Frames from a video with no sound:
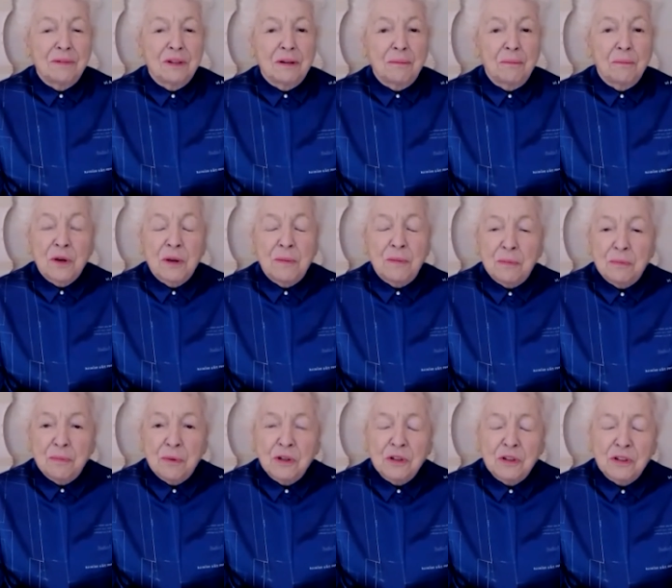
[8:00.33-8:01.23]
the premium
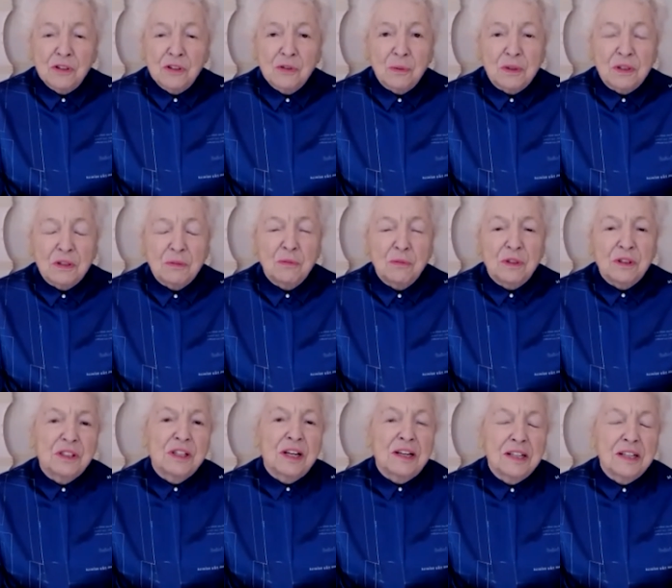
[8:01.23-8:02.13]
bonds were, were
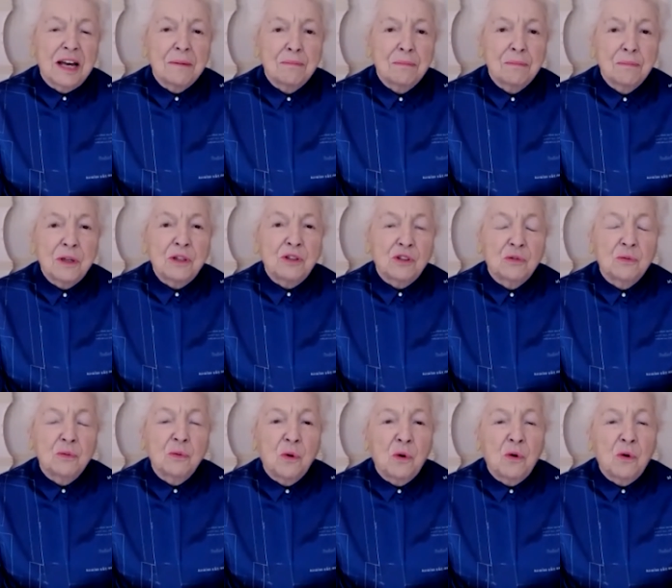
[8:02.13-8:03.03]
set up
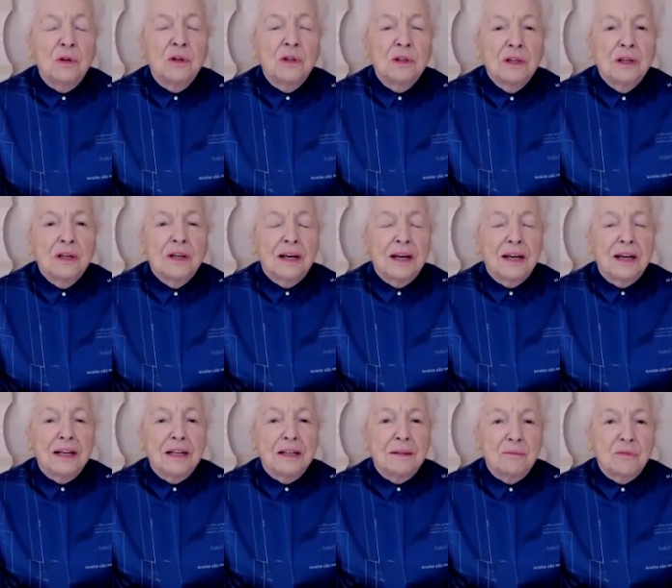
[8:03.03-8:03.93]
post war
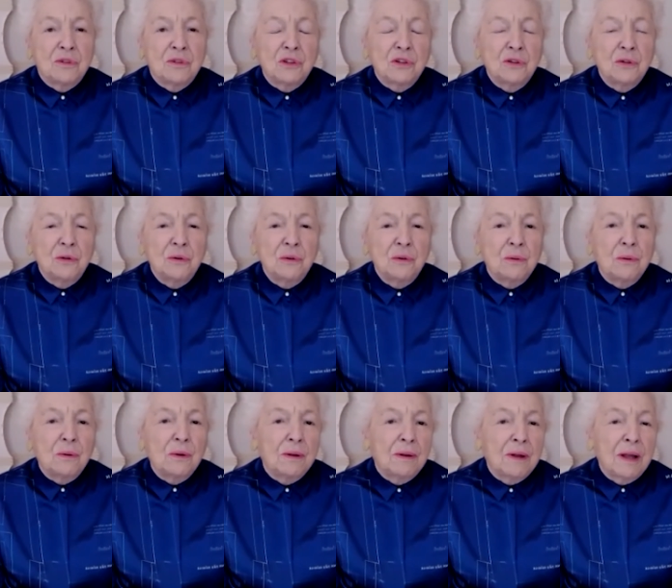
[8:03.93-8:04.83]
um,
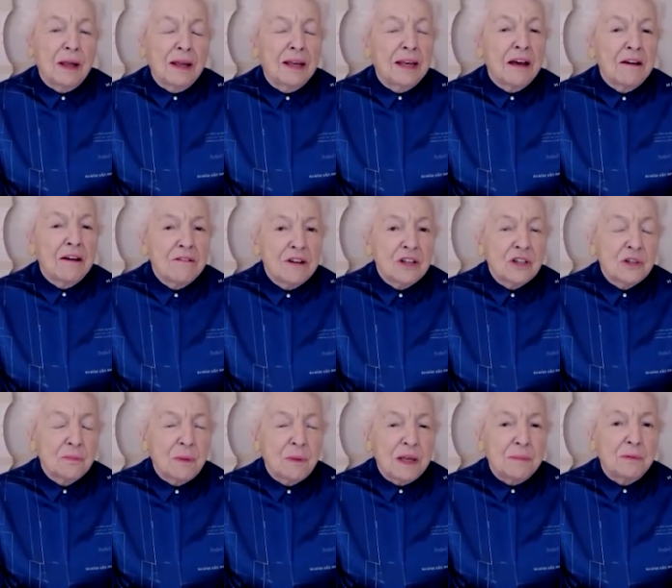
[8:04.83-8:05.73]
to
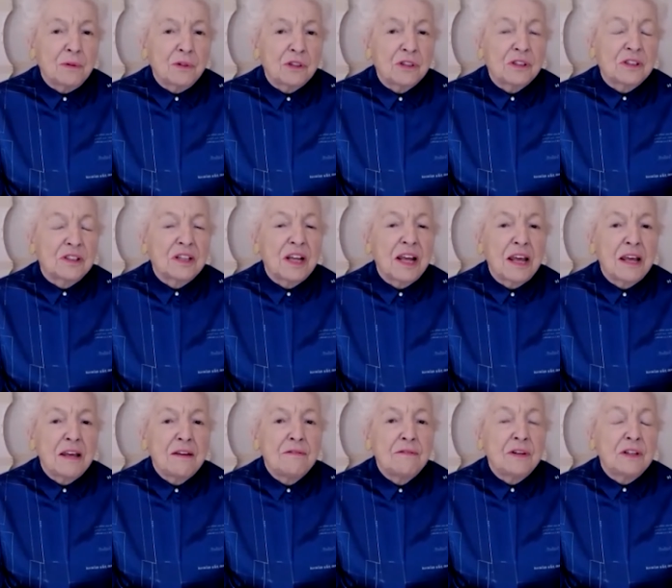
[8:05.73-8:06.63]
encourage people to
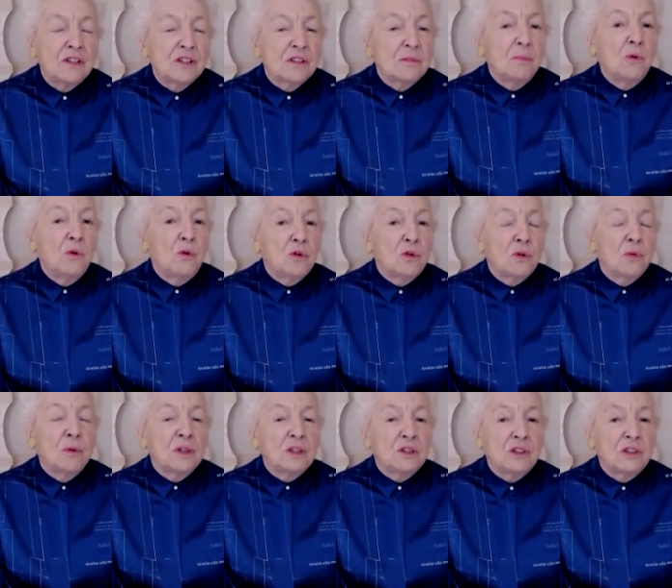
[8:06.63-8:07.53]
save in small
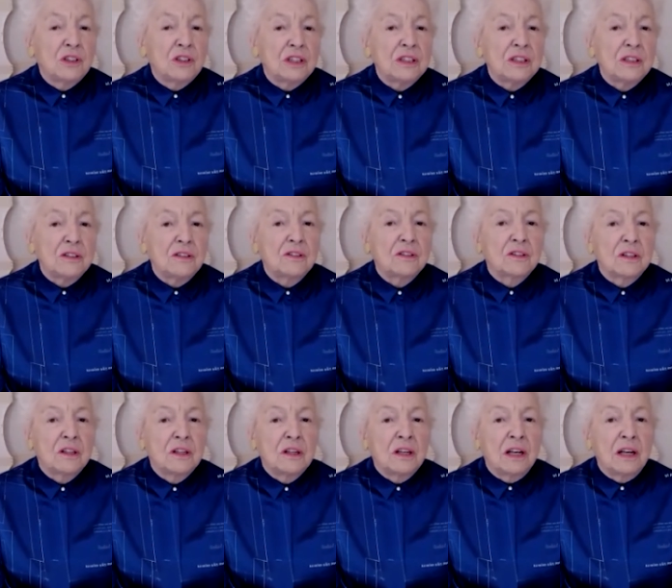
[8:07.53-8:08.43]
quantities
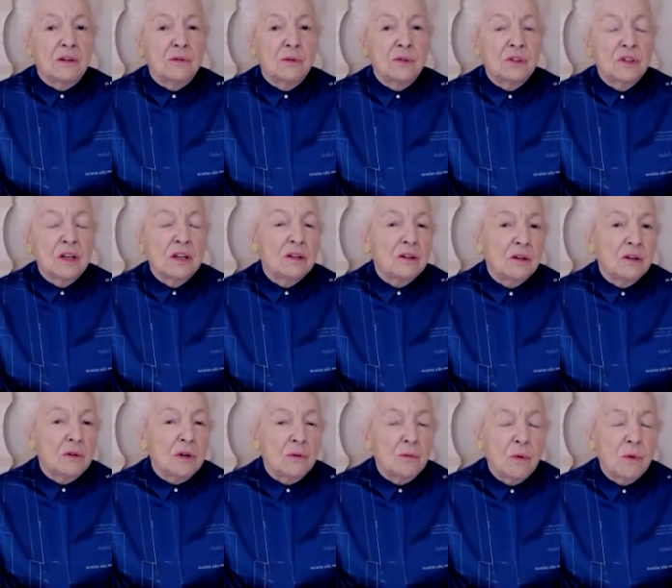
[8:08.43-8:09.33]
it was in,
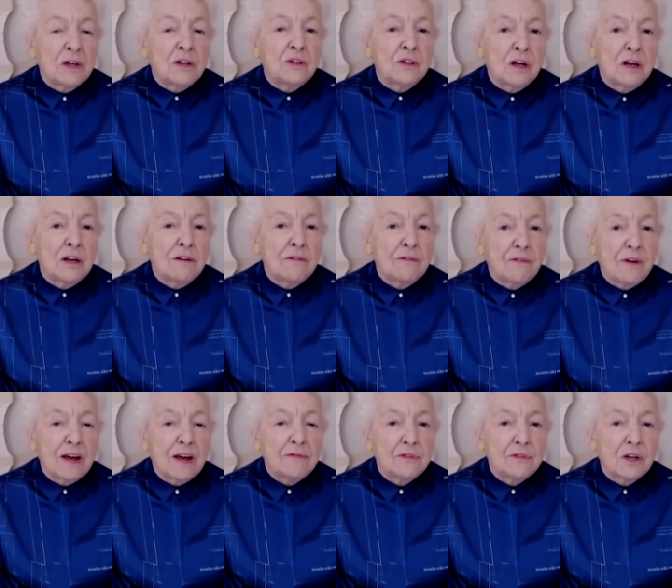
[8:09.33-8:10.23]
you know, $1,
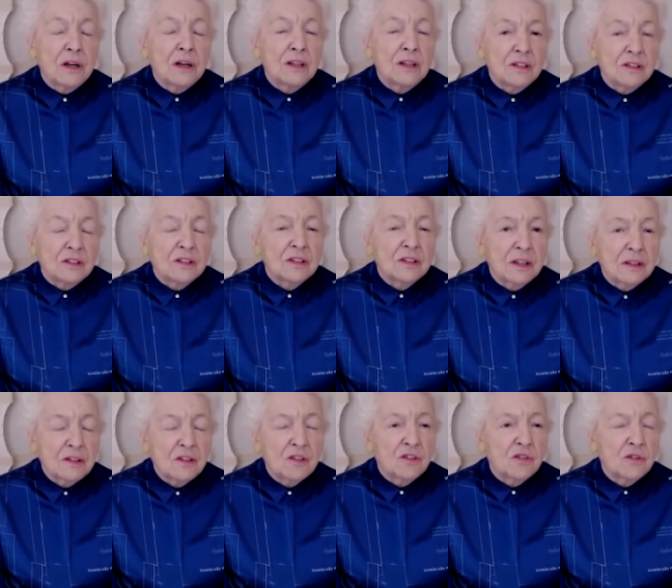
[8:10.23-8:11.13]

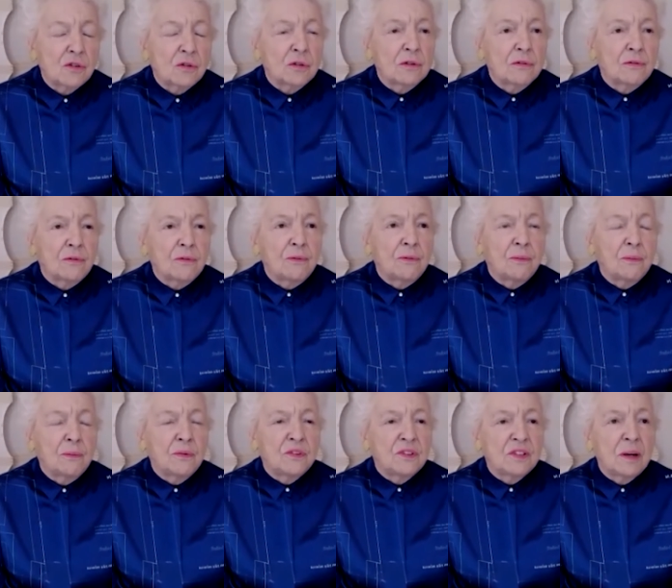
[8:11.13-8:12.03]
$5, these sort of
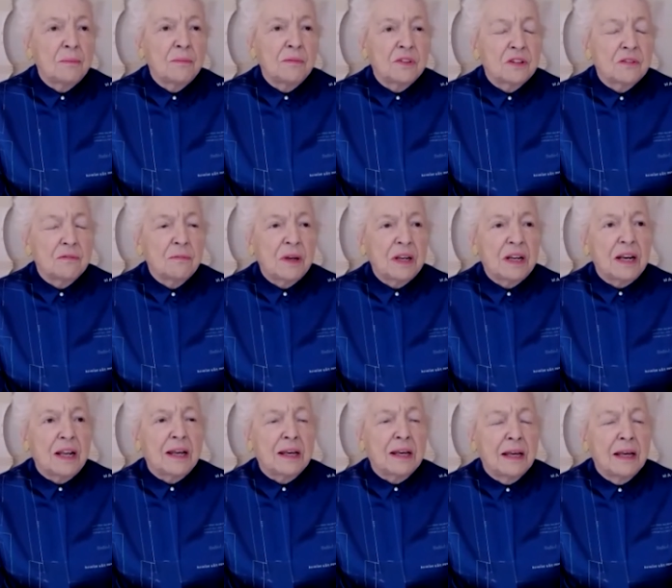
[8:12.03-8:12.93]
sums of
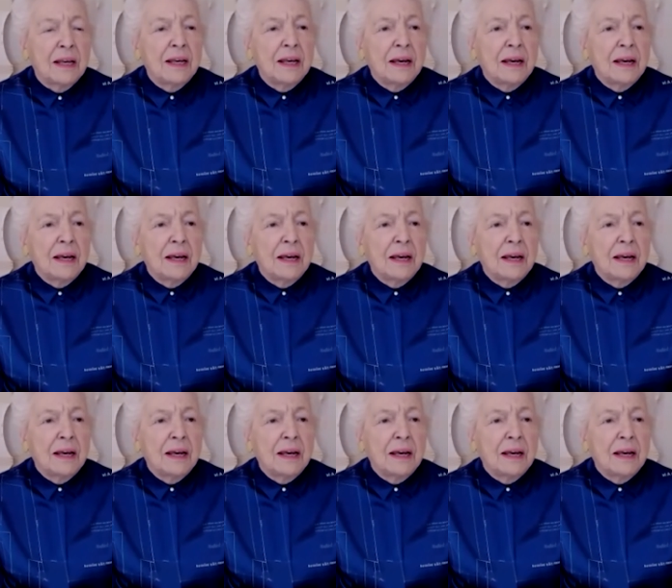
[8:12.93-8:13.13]
money.